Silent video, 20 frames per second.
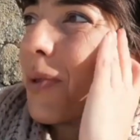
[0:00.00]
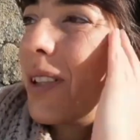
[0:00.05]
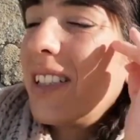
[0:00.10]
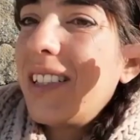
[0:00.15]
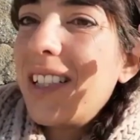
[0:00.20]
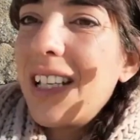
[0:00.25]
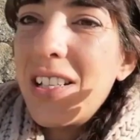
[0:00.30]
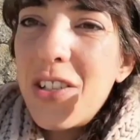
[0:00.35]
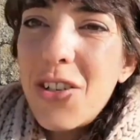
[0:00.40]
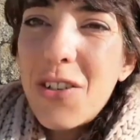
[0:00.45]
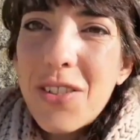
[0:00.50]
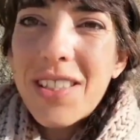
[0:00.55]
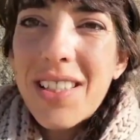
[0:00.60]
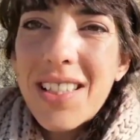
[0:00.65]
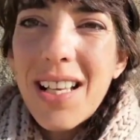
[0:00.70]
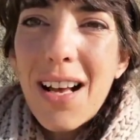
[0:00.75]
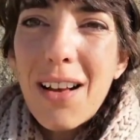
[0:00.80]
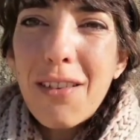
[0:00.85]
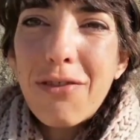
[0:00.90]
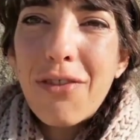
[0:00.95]
within
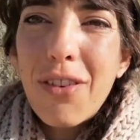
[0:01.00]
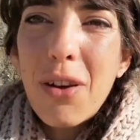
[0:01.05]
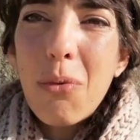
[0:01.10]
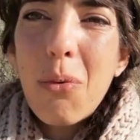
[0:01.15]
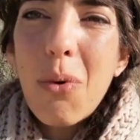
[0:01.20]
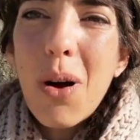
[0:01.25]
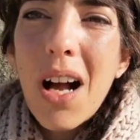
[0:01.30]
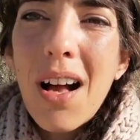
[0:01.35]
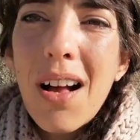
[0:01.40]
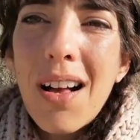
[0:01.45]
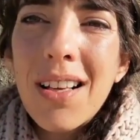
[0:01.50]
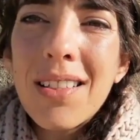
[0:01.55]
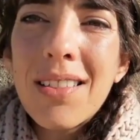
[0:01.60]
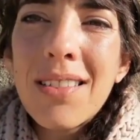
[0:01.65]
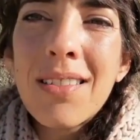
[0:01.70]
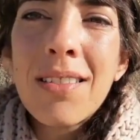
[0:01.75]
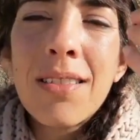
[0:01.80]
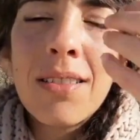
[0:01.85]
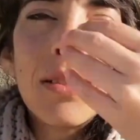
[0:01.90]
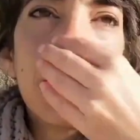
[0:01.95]
yourself it
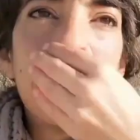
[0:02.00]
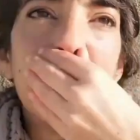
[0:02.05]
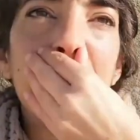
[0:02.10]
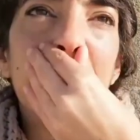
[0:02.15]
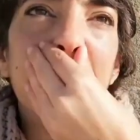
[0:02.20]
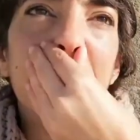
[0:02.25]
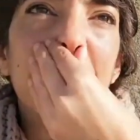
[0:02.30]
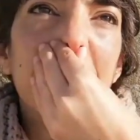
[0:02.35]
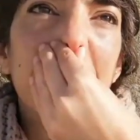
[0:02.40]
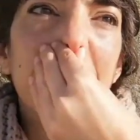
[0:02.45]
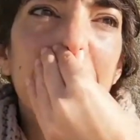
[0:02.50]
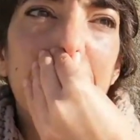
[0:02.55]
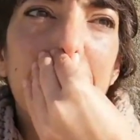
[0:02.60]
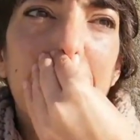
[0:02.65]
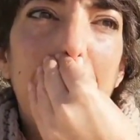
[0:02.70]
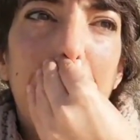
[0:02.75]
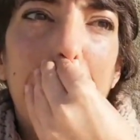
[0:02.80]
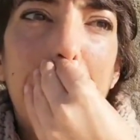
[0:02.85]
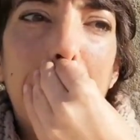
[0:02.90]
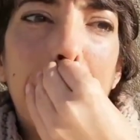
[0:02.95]
was,
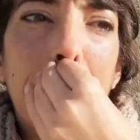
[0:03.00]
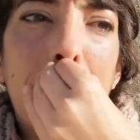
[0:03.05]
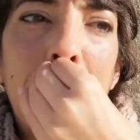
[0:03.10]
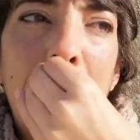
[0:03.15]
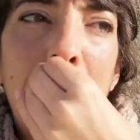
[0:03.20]
and you keep